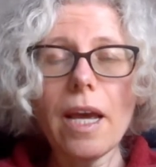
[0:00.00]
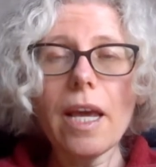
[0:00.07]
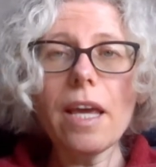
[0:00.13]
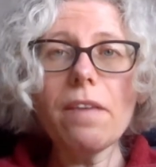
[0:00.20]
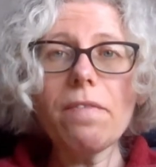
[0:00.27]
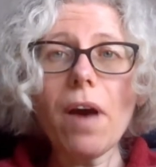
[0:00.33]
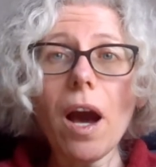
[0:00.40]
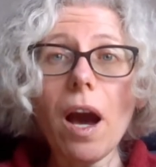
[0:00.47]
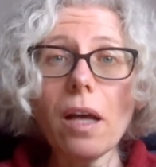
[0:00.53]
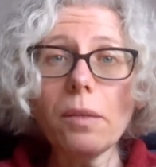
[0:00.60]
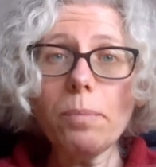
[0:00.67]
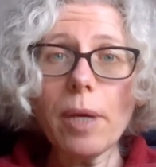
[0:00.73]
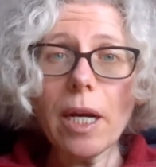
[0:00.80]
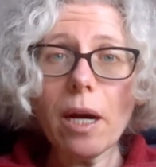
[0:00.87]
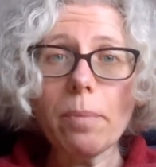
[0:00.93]
If
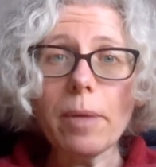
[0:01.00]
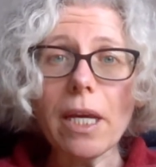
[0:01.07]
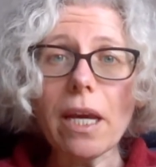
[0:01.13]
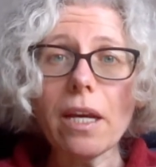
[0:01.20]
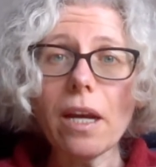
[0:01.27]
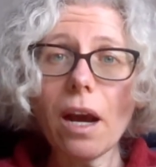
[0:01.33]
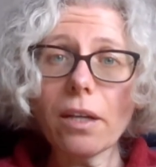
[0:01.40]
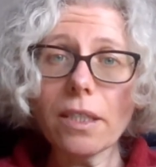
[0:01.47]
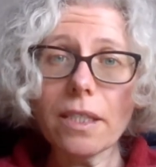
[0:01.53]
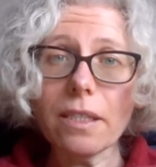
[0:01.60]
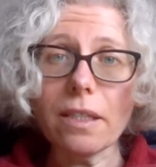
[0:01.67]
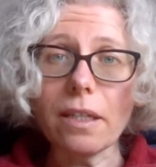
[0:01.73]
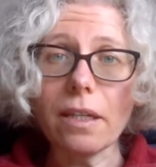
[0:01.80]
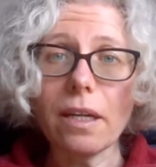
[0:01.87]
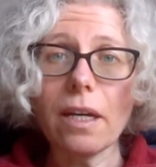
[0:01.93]
unbecoming a
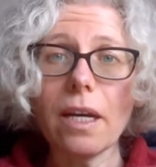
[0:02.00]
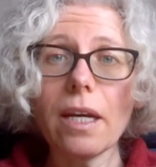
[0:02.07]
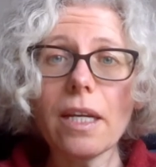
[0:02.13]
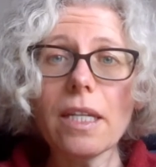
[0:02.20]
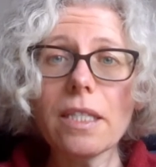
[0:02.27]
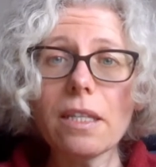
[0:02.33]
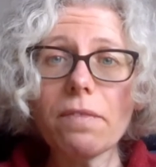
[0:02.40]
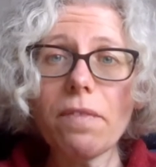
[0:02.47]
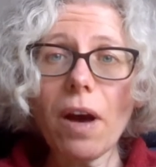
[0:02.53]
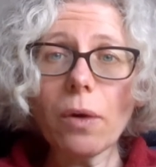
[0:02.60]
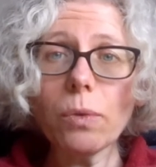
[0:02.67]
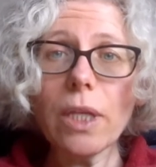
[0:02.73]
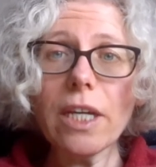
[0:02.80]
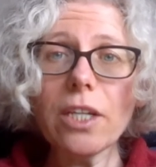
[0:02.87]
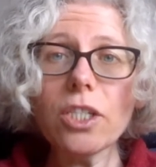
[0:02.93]
Nazi is the
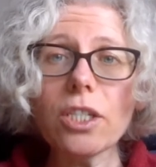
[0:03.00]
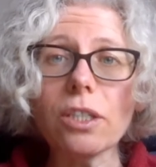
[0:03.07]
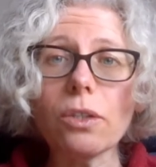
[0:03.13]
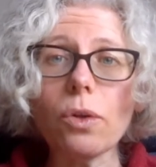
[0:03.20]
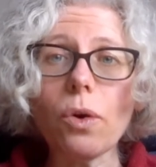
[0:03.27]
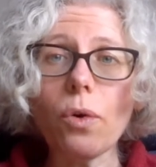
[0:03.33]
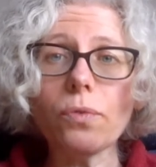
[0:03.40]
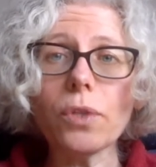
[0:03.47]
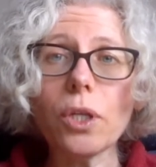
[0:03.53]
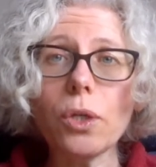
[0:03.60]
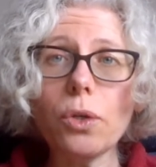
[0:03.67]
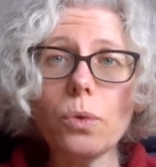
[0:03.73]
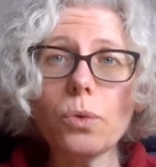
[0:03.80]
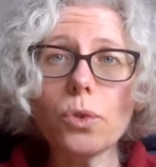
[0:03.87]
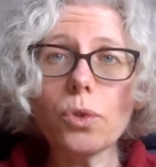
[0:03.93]
foundation of the
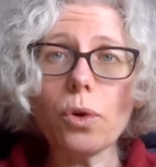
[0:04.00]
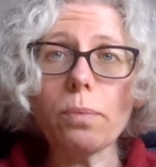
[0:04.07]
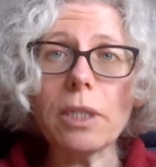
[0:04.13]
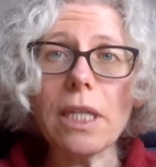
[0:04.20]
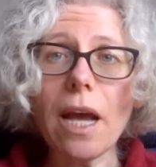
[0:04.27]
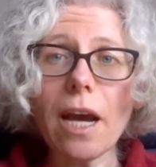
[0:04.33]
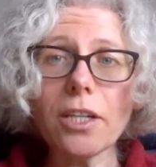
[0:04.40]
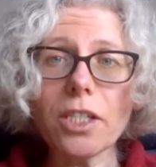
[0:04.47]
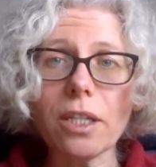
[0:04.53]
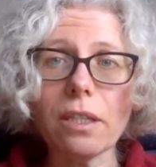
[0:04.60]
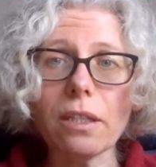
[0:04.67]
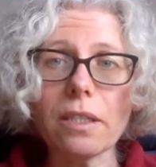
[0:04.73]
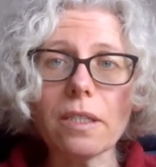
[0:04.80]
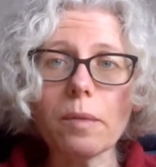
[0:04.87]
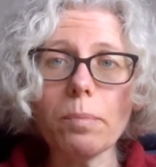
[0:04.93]
new German
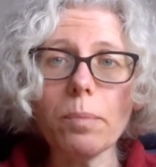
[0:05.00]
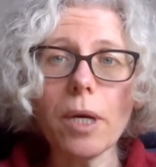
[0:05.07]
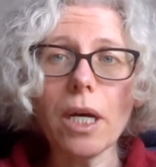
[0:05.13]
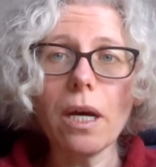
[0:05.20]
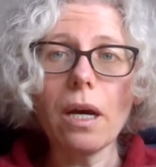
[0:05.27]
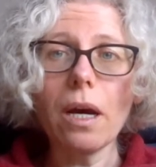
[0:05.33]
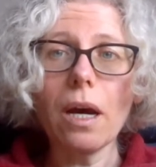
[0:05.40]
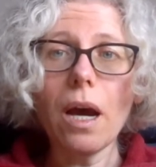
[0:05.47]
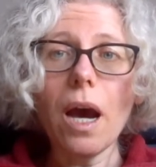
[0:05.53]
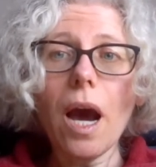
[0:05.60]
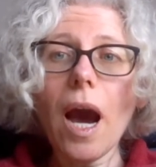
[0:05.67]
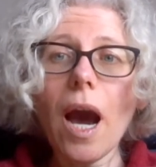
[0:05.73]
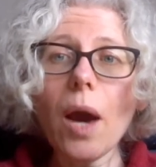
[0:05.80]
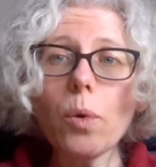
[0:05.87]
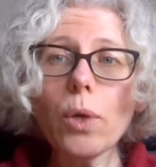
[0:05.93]
nationalism,
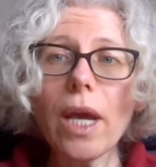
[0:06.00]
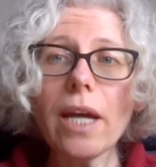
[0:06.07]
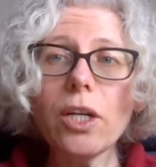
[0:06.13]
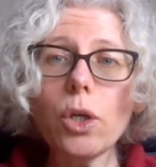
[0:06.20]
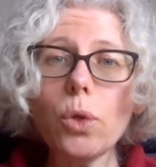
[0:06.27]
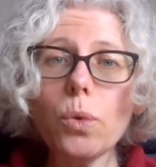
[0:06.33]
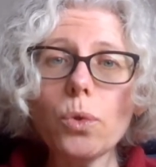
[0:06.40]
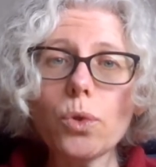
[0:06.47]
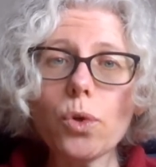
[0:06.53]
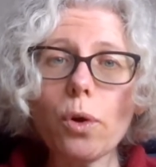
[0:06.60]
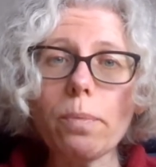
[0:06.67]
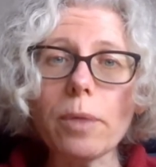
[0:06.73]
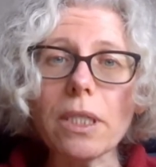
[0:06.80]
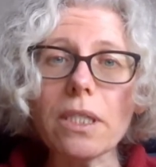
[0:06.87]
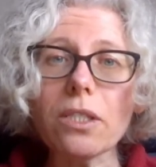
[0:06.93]
how can new
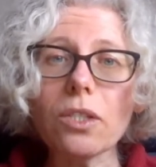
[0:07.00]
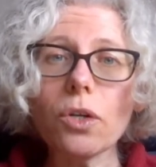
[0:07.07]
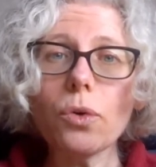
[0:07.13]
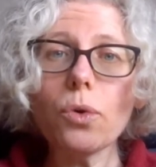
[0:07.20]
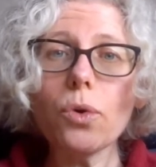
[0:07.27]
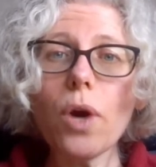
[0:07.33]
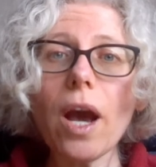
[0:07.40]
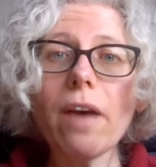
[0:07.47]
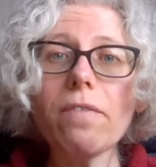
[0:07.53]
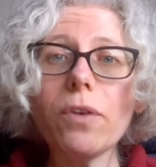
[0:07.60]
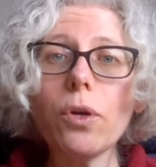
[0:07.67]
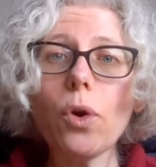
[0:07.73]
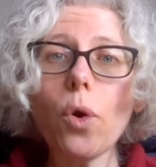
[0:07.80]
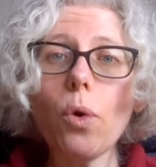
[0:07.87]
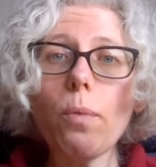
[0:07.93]
Germans who have
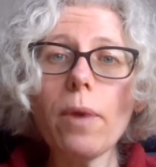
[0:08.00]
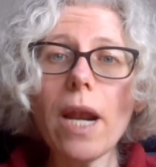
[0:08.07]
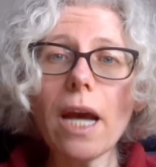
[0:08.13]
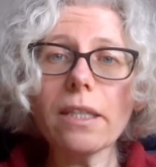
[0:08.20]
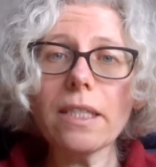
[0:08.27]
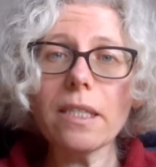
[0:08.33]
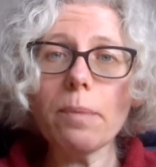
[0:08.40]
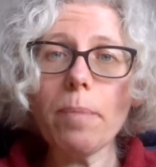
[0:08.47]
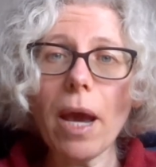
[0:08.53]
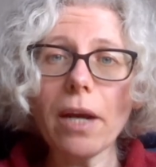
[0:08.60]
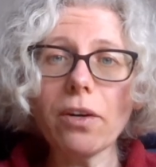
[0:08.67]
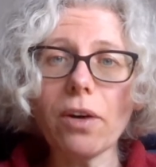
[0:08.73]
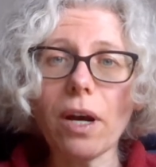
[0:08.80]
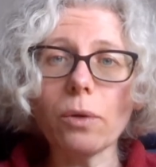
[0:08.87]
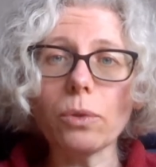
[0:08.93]
no Nazi
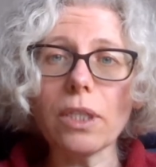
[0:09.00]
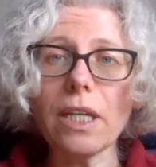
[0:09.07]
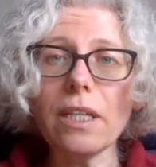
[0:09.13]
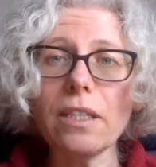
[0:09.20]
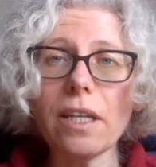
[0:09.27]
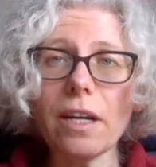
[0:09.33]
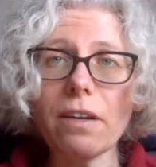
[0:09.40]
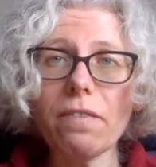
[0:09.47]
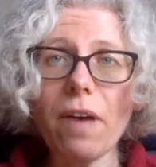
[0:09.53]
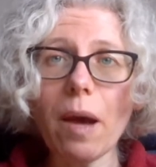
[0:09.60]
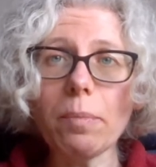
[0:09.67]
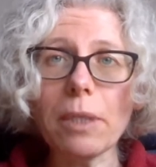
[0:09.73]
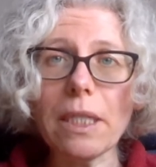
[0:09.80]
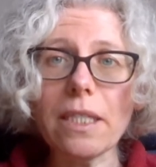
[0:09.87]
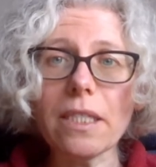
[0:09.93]
background in their
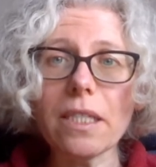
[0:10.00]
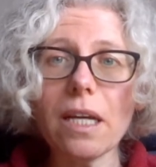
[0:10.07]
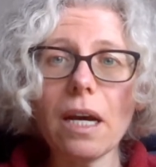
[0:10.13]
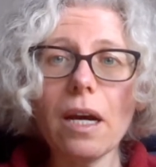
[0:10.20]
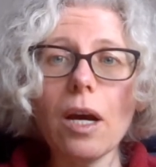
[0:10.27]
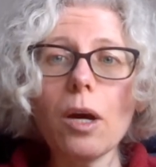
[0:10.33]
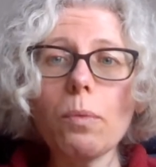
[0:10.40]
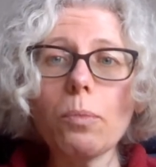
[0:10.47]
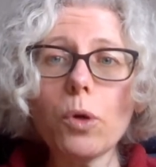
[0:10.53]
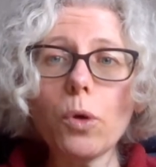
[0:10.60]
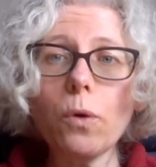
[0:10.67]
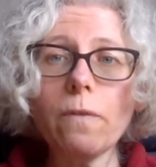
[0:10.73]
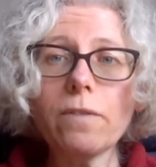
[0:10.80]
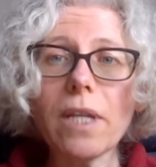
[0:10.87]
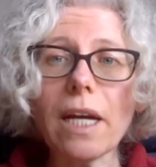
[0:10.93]
families
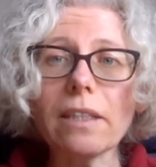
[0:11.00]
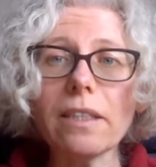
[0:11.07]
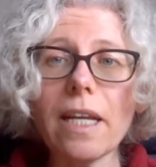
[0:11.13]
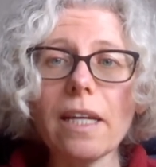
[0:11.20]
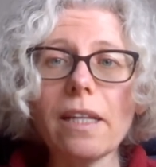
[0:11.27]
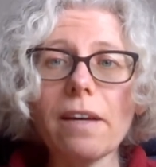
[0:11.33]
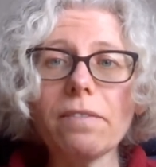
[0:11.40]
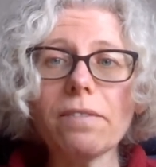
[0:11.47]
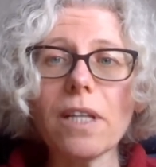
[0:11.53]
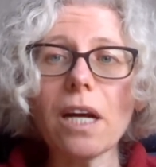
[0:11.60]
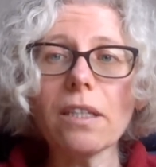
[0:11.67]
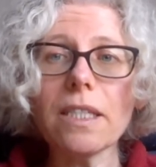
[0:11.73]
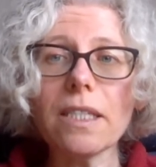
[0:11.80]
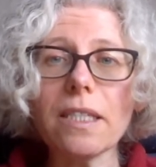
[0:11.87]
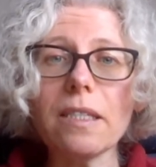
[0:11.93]
prove that they left
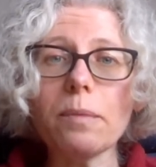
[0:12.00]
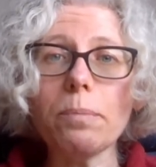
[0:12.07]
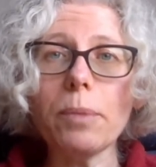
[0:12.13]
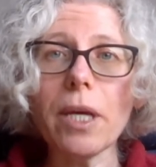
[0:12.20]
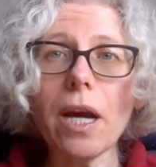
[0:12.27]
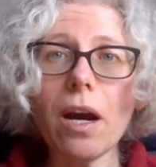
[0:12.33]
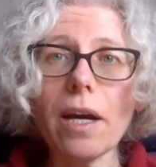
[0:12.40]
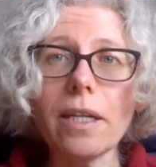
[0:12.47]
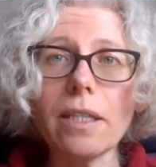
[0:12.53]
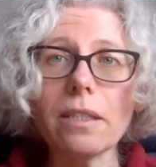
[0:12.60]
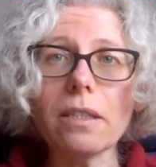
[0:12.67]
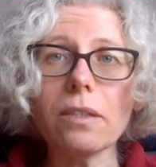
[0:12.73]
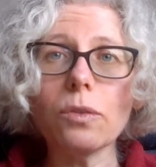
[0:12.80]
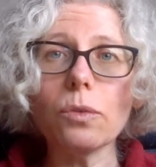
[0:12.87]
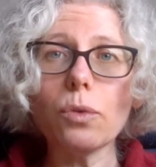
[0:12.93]
Nazism
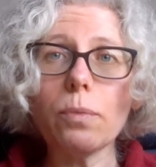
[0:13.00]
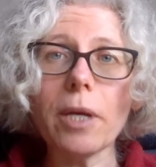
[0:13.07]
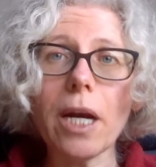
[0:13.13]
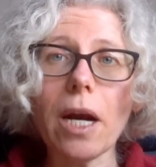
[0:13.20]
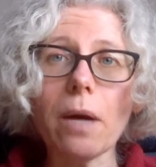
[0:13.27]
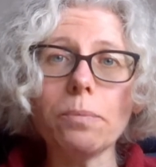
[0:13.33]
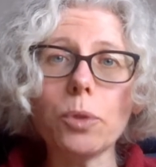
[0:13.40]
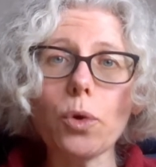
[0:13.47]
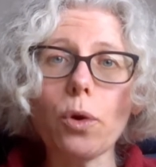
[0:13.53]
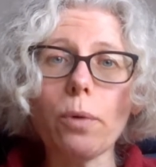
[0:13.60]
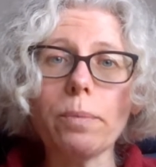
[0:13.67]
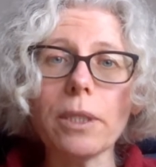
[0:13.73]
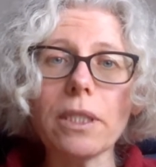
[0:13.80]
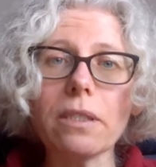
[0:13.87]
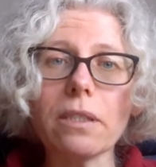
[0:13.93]
behind to become
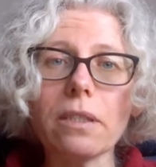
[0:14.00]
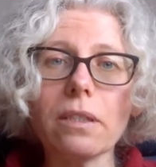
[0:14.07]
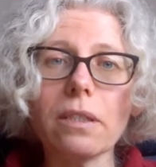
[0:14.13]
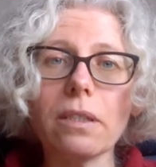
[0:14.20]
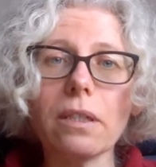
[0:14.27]
Germans?